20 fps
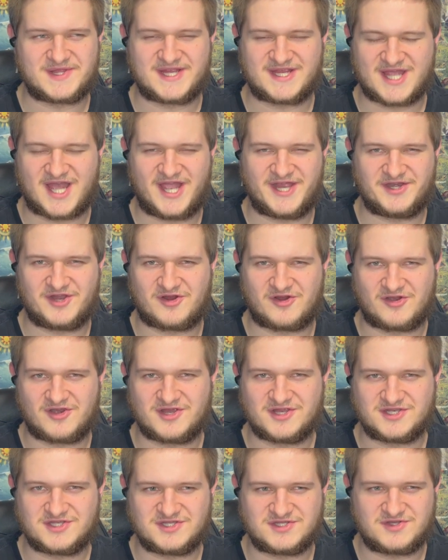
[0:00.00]
kind heart,
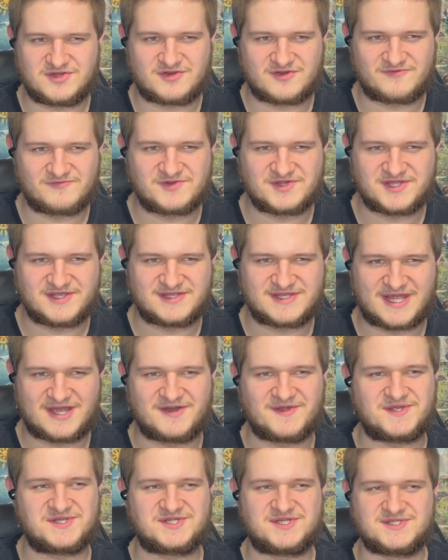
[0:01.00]
and you can really
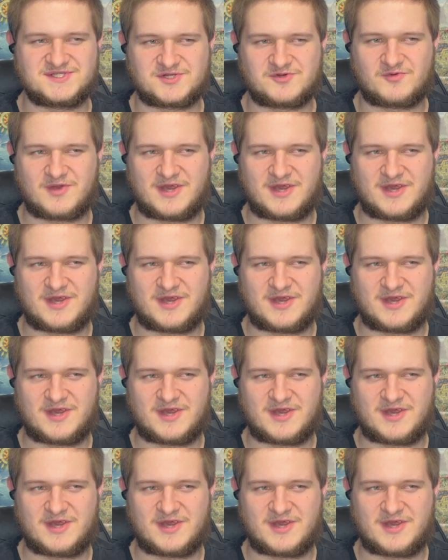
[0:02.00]
tell that she's a